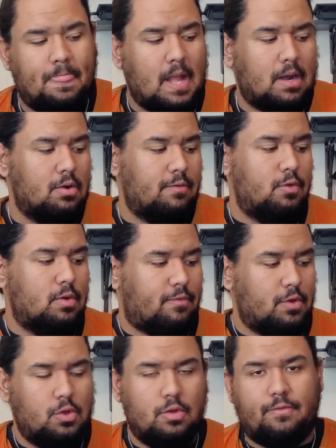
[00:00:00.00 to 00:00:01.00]
I don't know
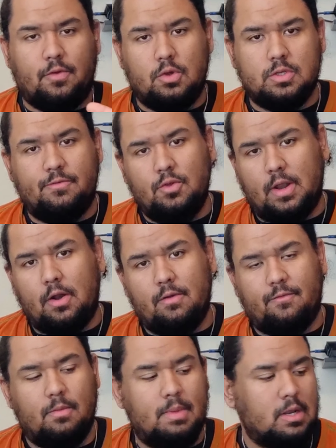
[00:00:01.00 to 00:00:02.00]
if for those of you that
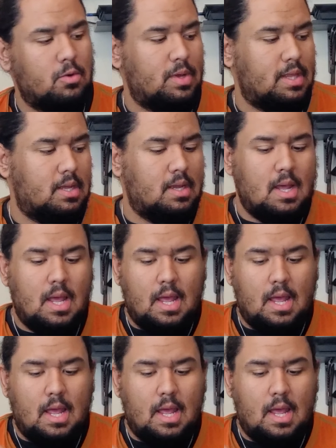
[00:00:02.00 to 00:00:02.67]
aren't familiar with it,